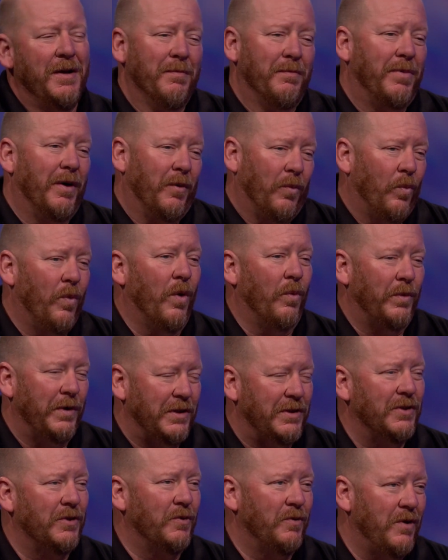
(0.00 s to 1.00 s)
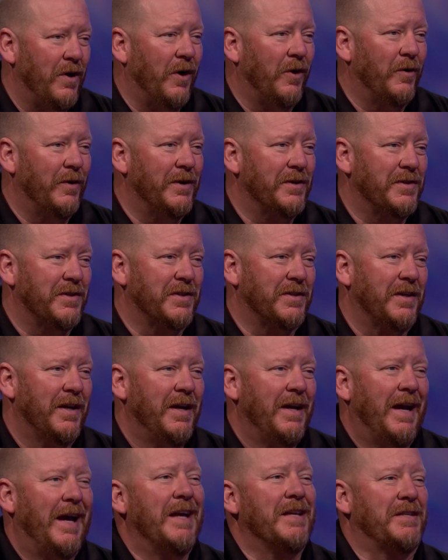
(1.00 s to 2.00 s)
But what we do know is
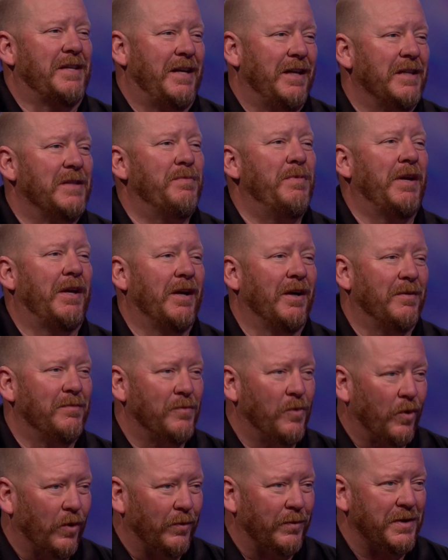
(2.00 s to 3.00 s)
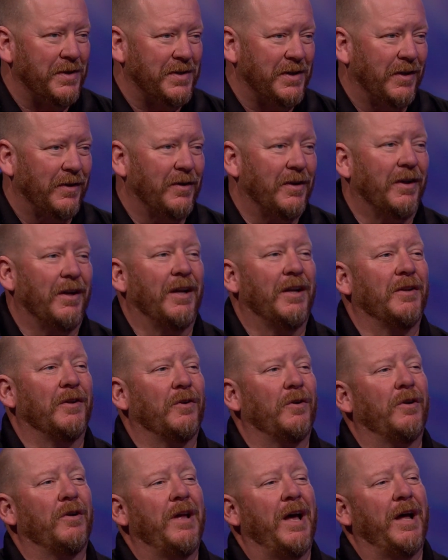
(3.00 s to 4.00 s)
as kids become more resilient and
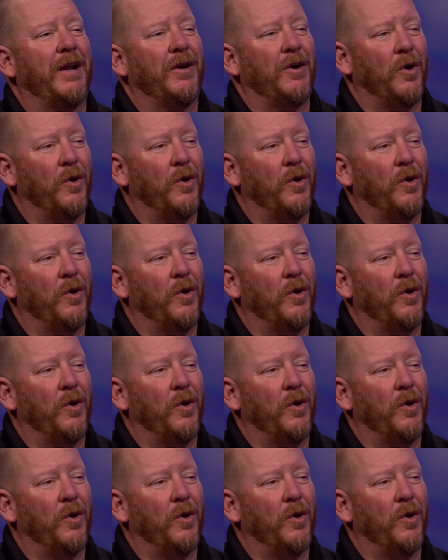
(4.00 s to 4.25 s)
learn how to